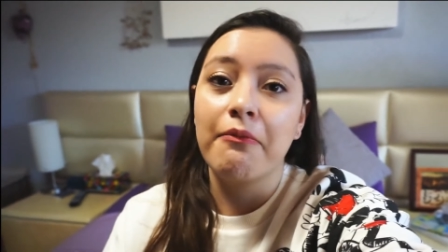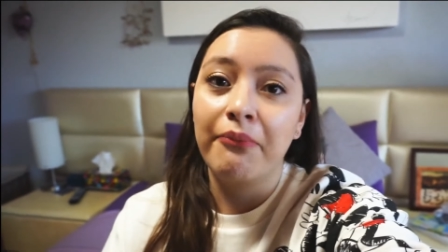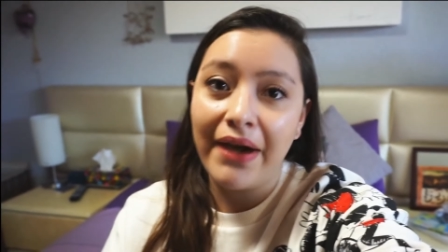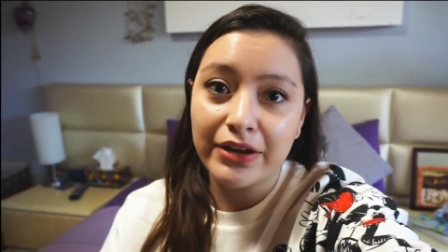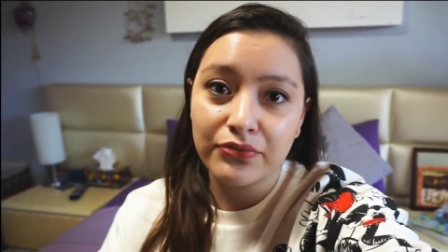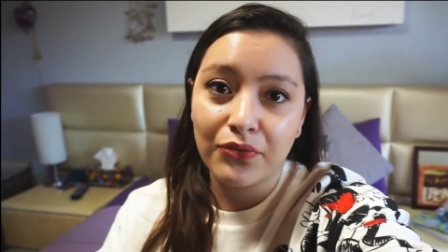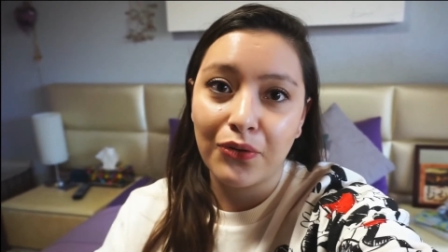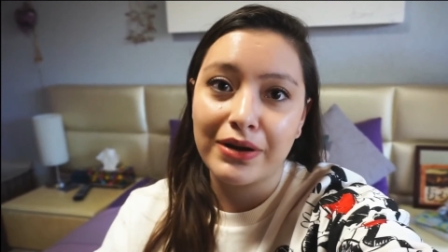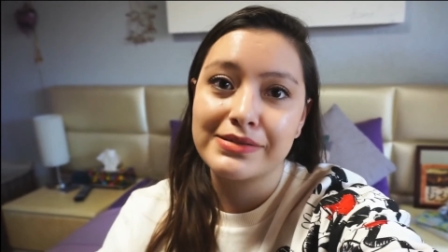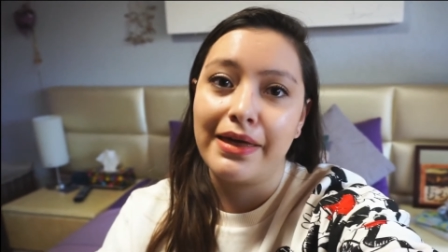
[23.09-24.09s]
But of
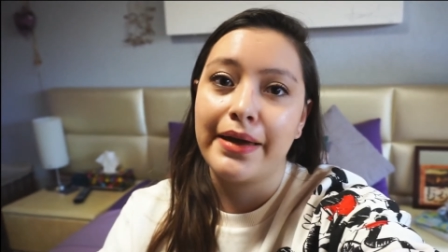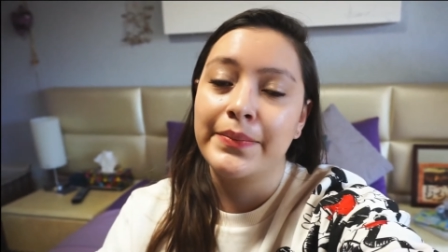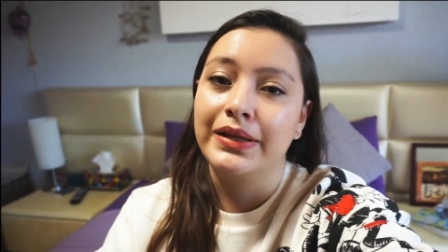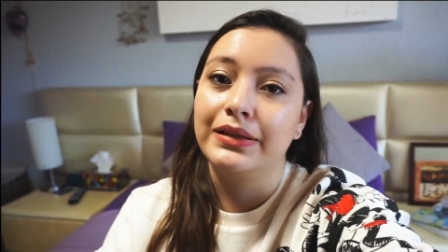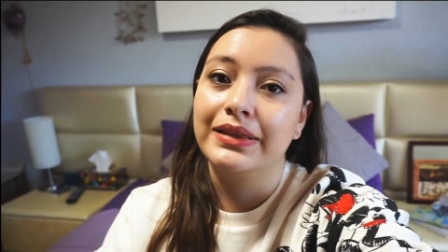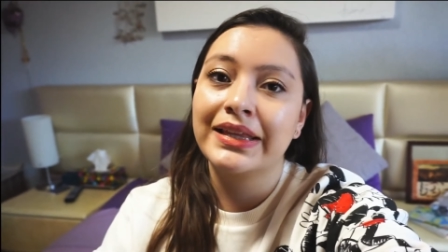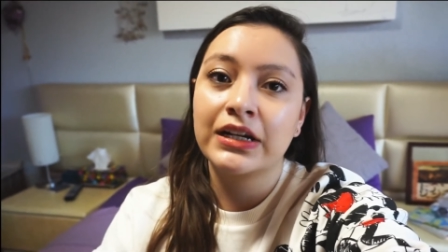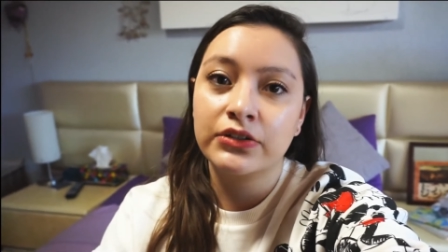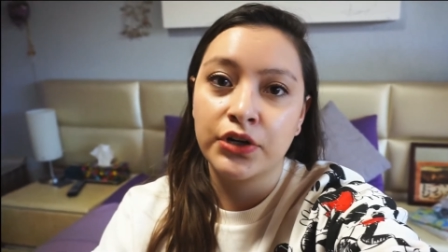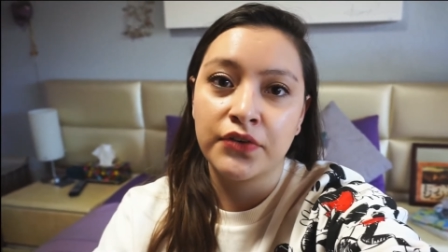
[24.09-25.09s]
course, I'm a
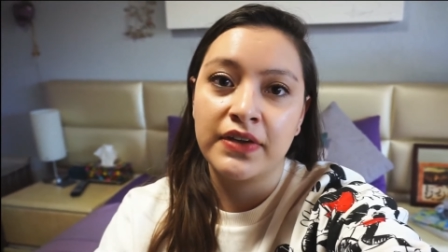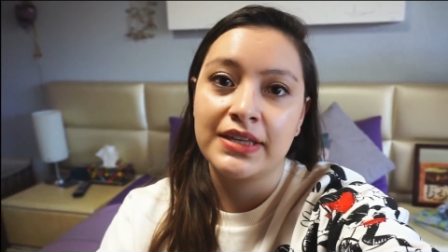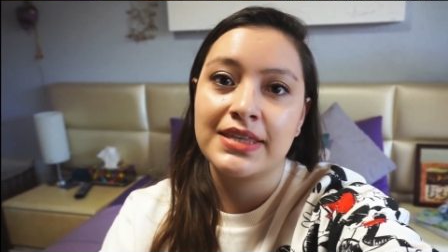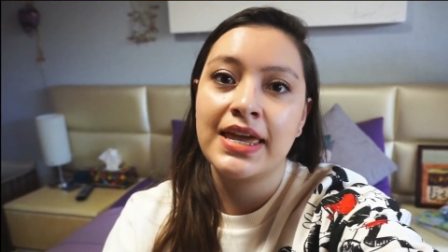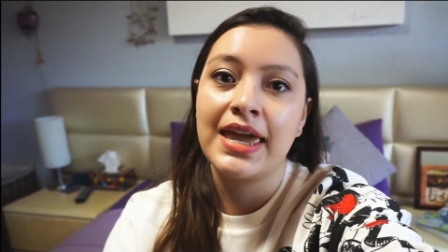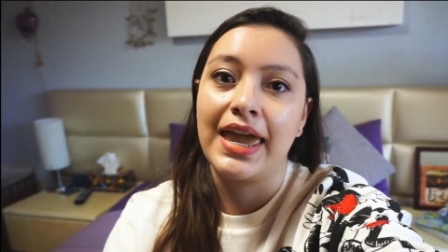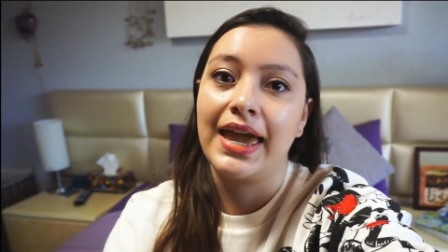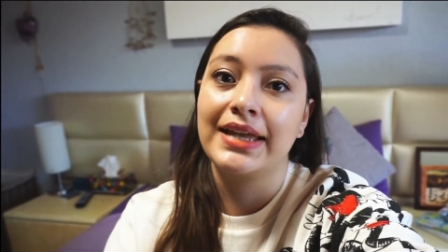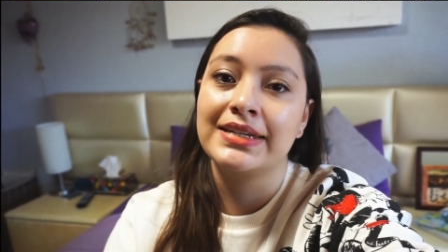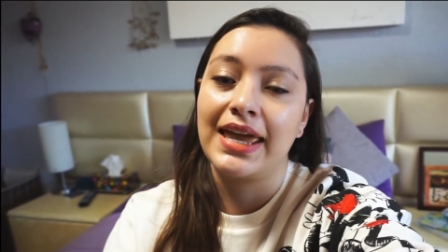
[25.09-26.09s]
little nervous
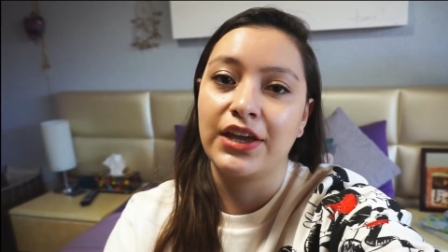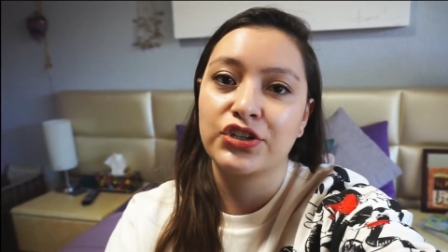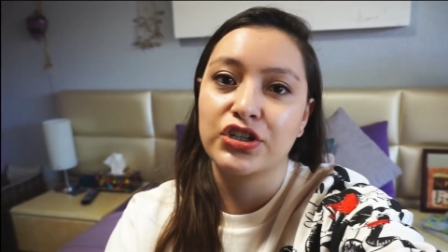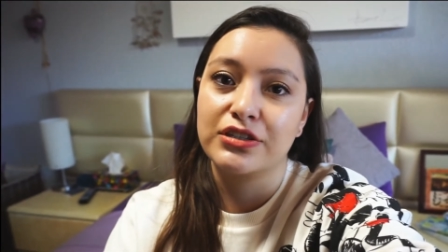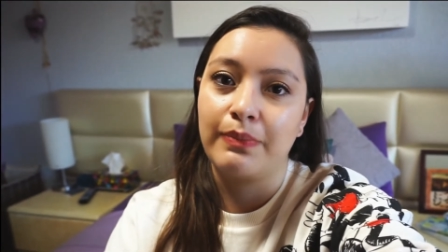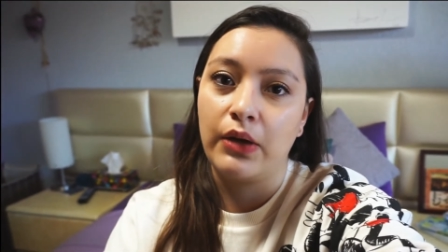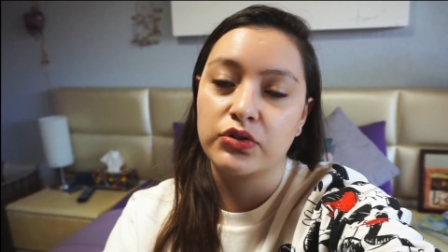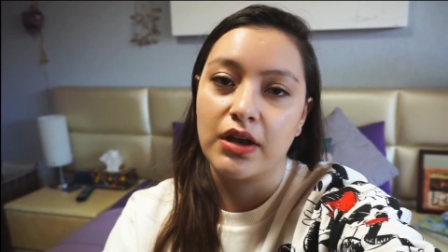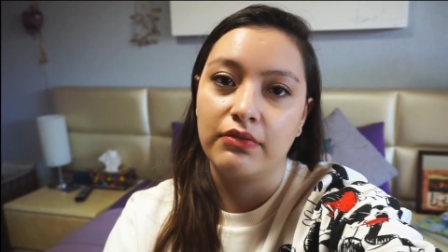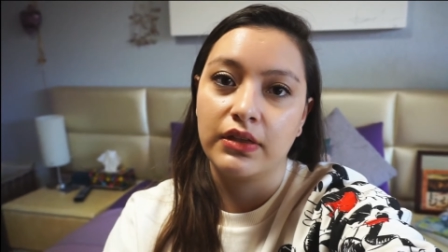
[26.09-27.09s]
and anxious about
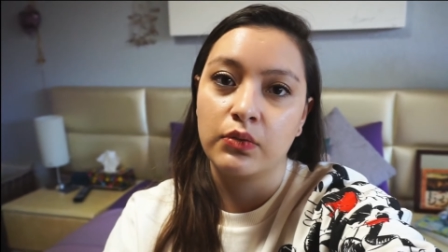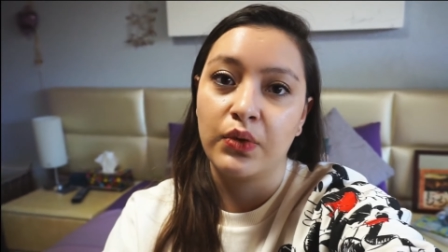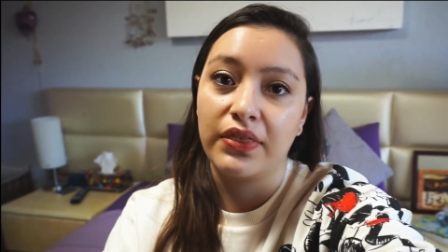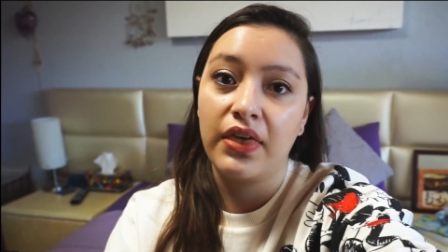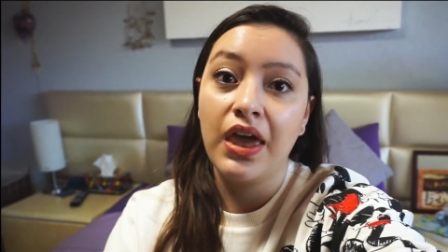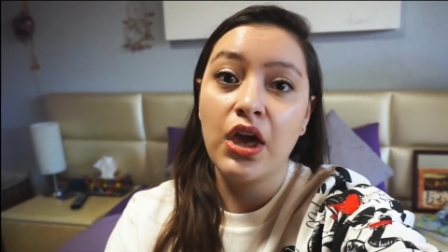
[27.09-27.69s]
traveling with